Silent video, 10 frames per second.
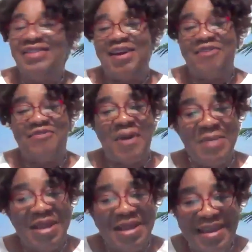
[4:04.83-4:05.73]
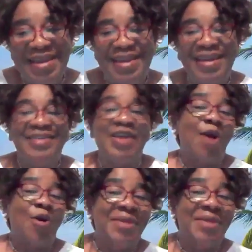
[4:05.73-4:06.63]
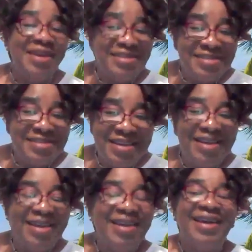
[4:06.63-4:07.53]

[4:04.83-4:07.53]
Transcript: their family, their community,